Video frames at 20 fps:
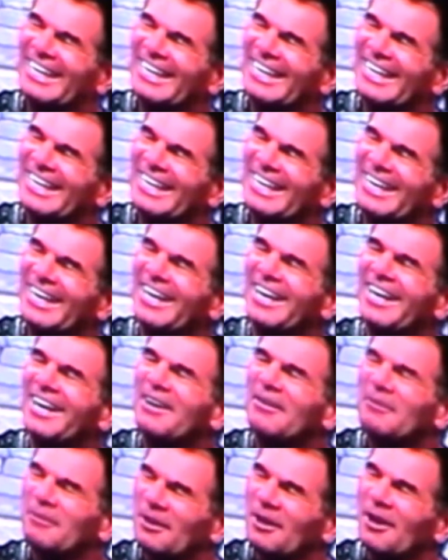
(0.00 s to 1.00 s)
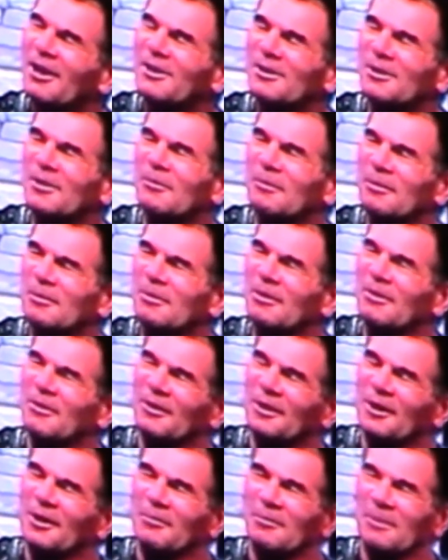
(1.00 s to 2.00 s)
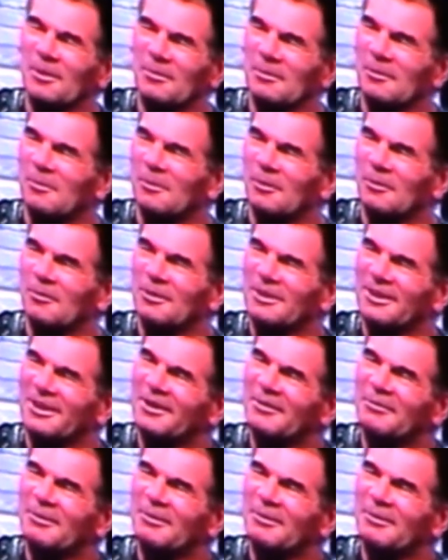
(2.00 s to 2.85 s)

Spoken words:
Alright, I'll leave it with you. Thanks for putting my mind at ease.